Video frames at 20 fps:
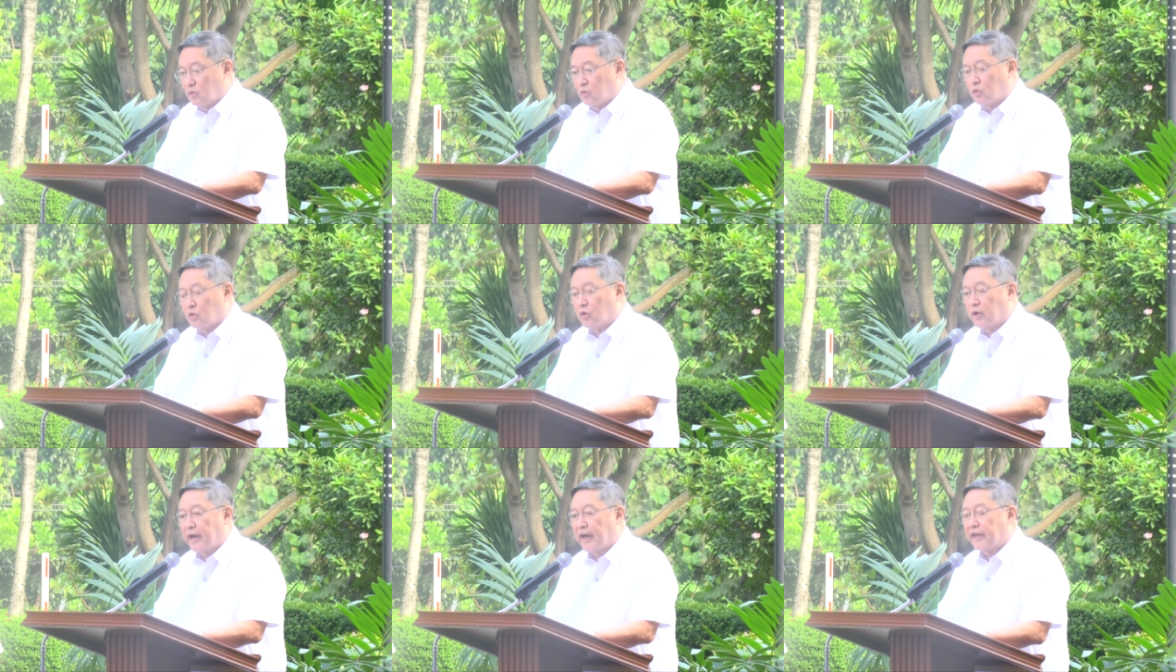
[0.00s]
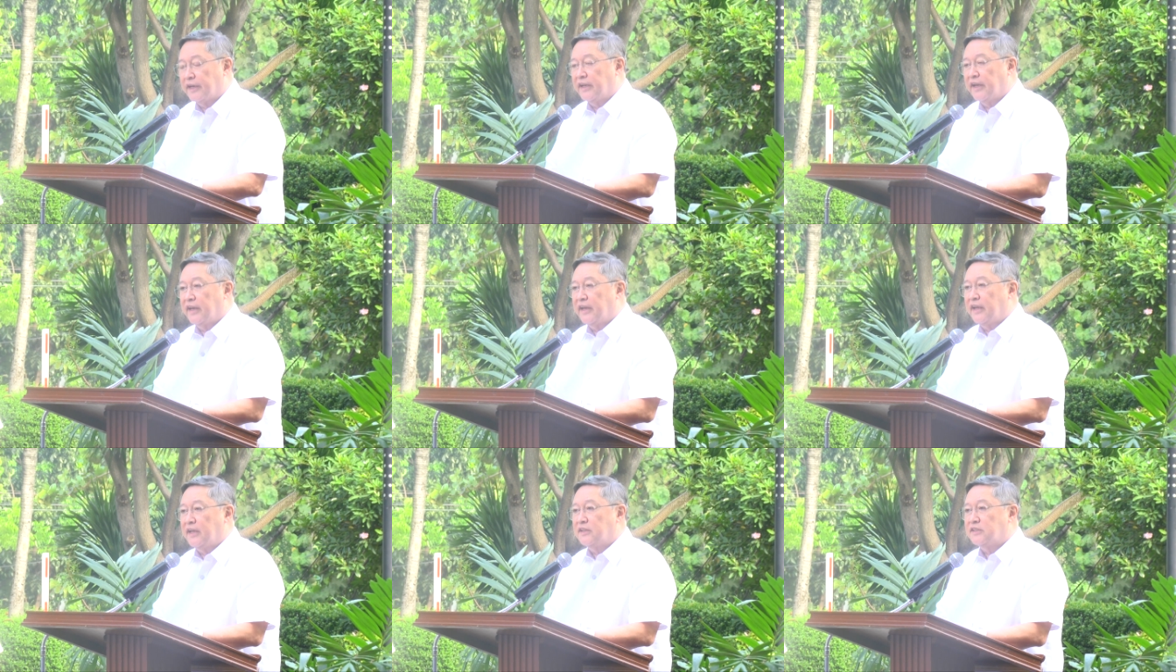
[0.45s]
who had
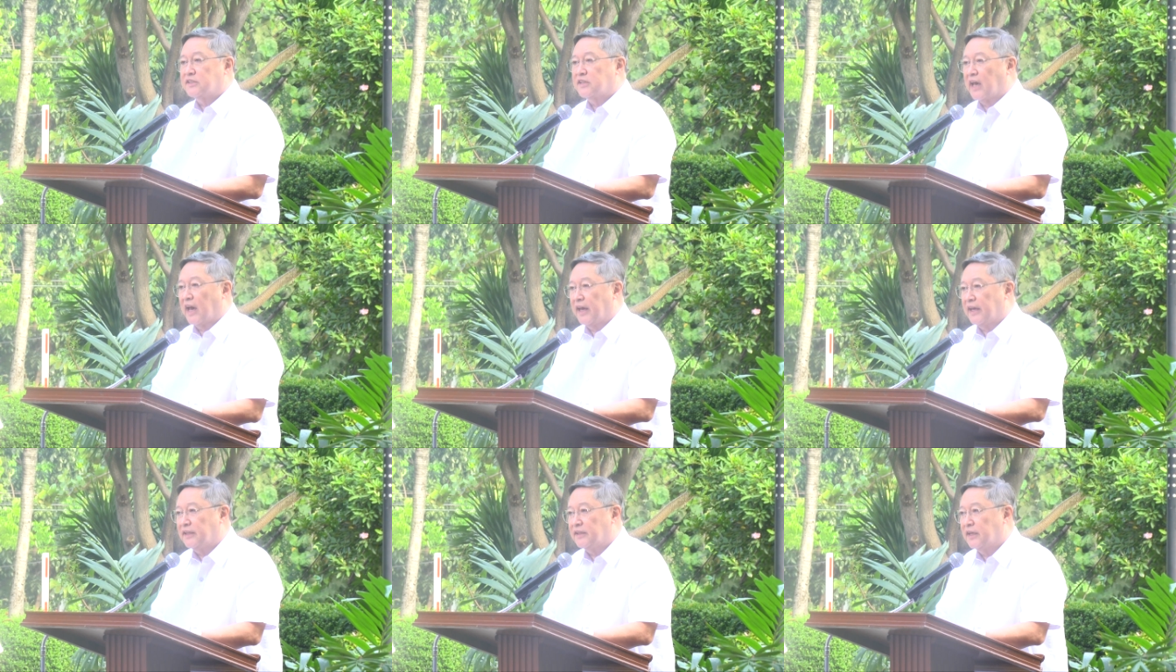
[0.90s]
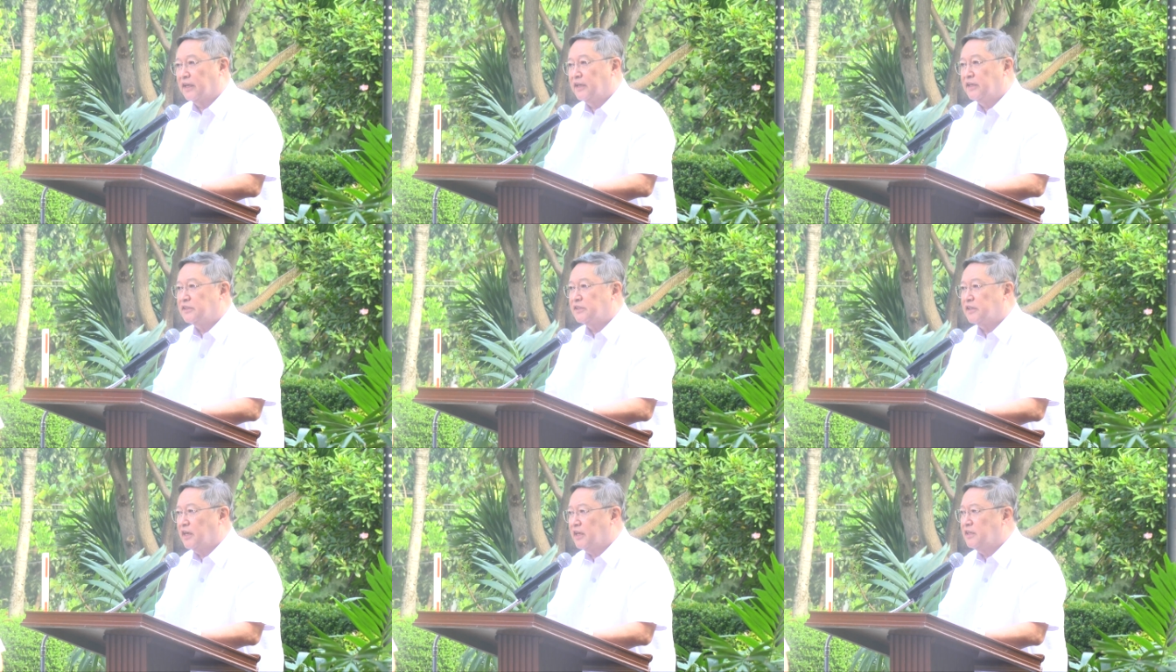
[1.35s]
an insight, and
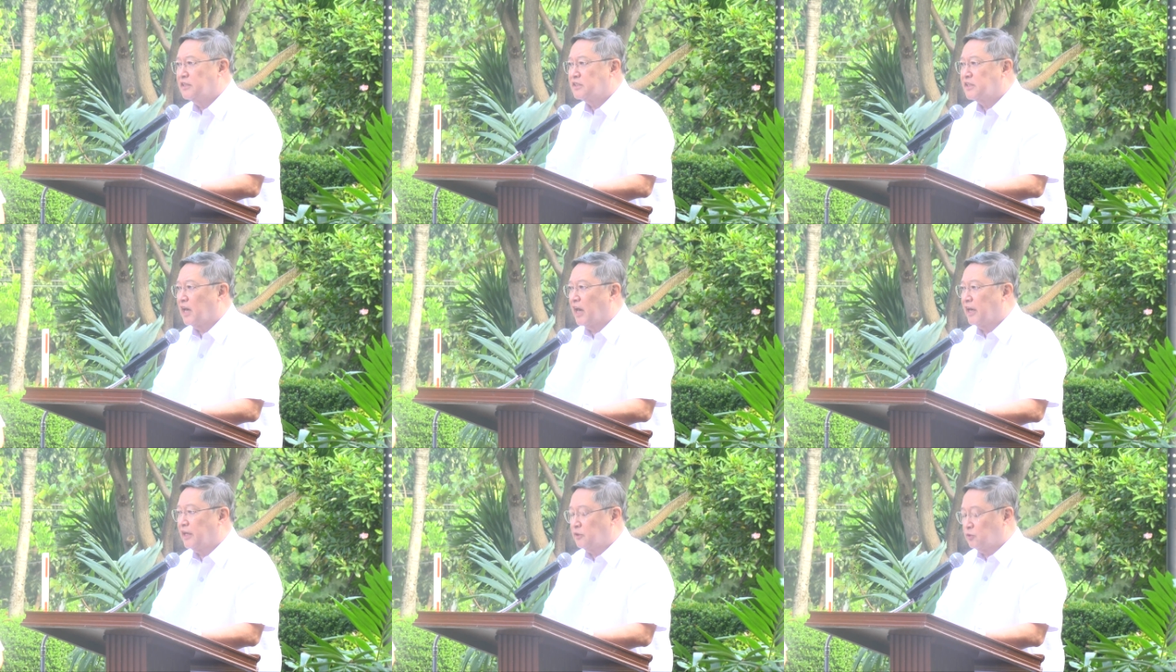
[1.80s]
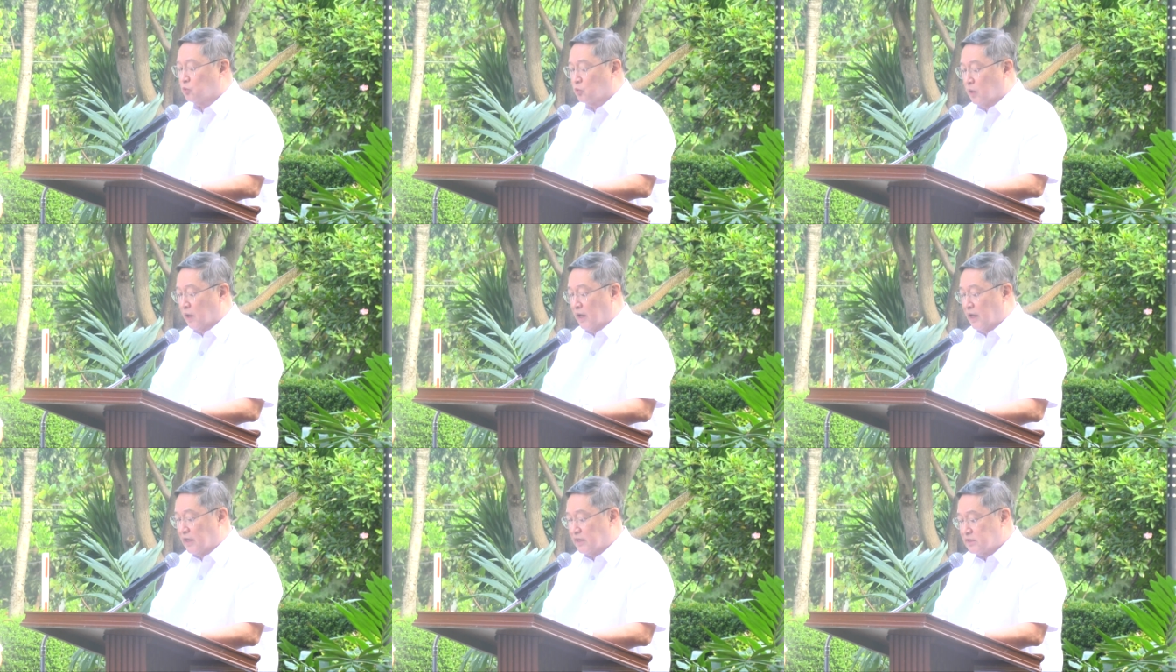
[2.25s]
his insight
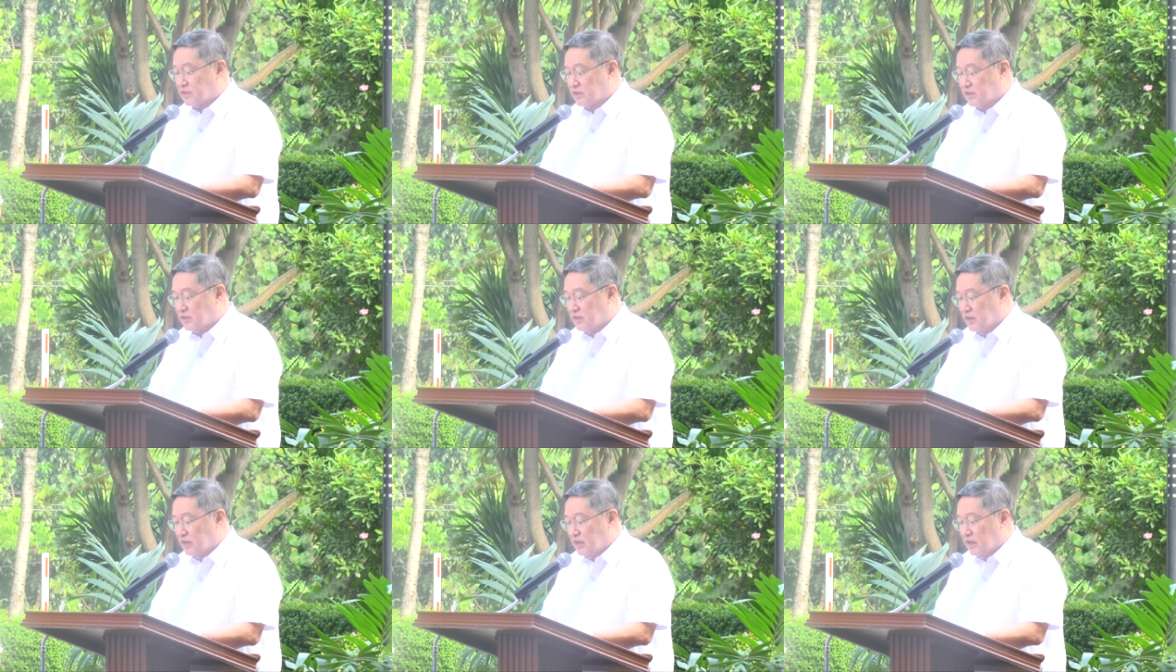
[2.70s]
was